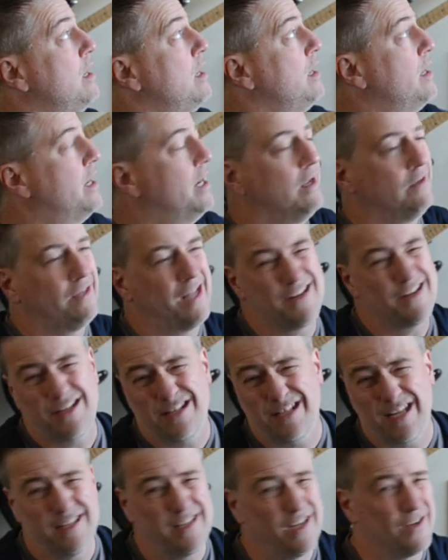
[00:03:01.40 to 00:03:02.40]
Lots of
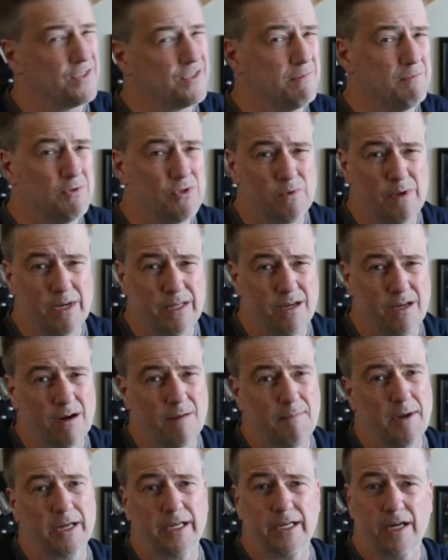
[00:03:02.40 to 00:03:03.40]
details in between there. I'm
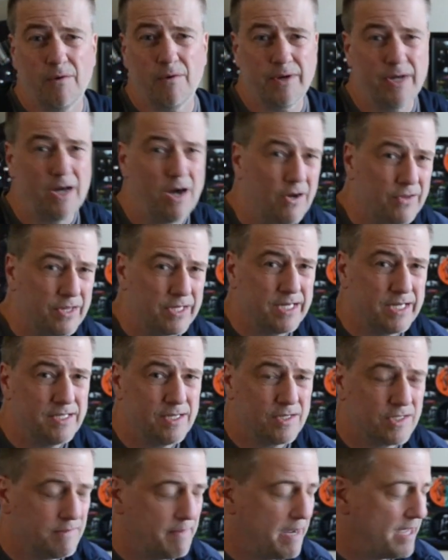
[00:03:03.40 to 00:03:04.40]
not going to go into all the
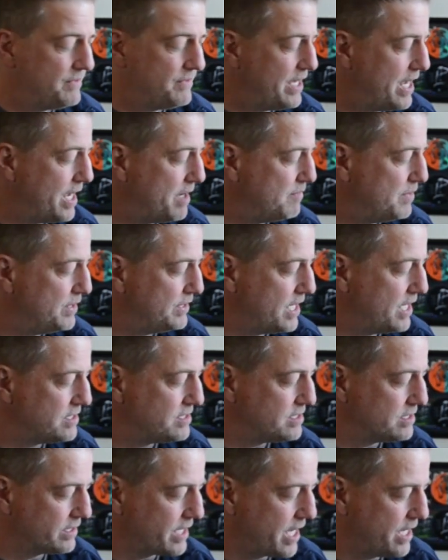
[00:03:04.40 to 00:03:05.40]
details about that, but
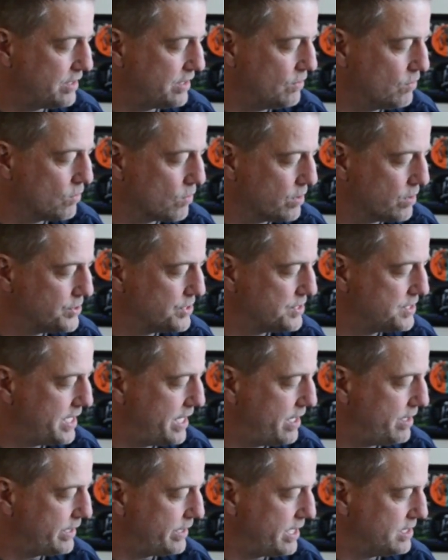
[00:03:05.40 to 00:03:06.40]
that's kind of the origins of
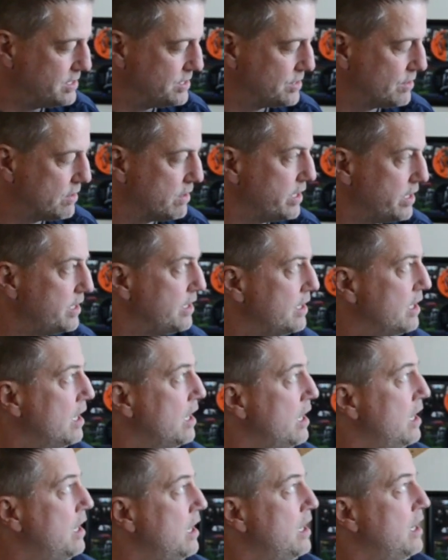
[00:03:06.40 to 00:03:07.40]
how it got started.
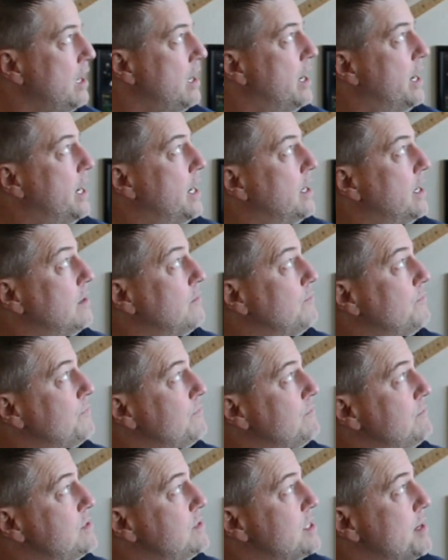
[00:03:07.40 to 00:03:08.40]

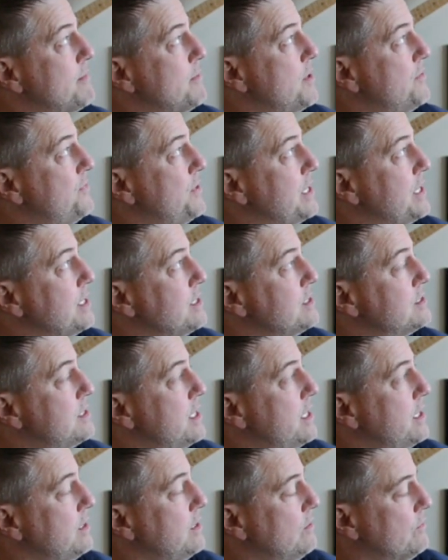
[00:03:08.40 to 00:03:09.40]
Some of the things
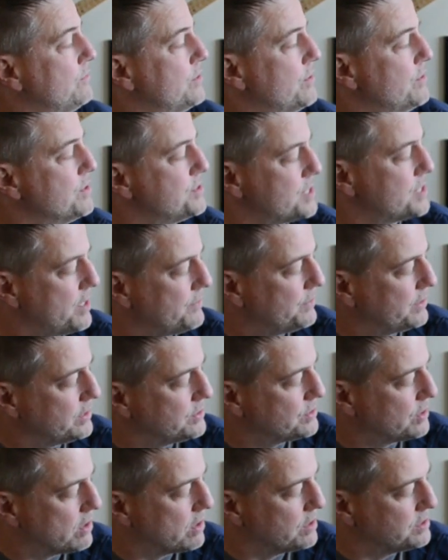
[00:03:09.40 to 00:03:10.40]
that you'll notice on the
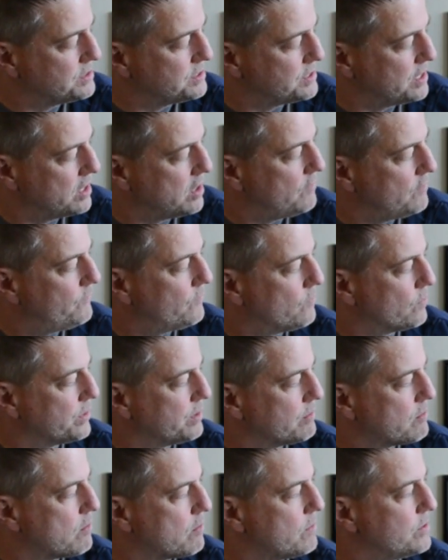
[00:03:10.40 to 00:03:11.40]
guitar itself were
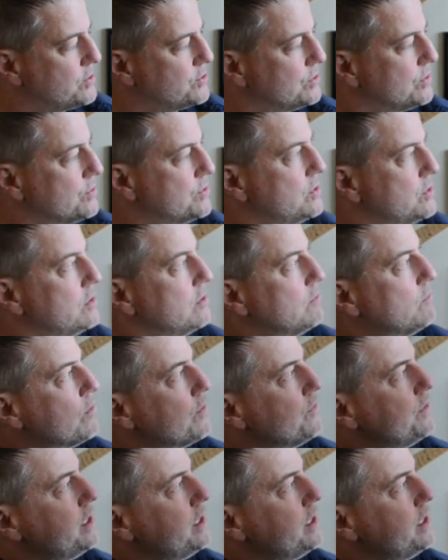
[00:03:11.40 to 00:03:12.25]
that are original to it were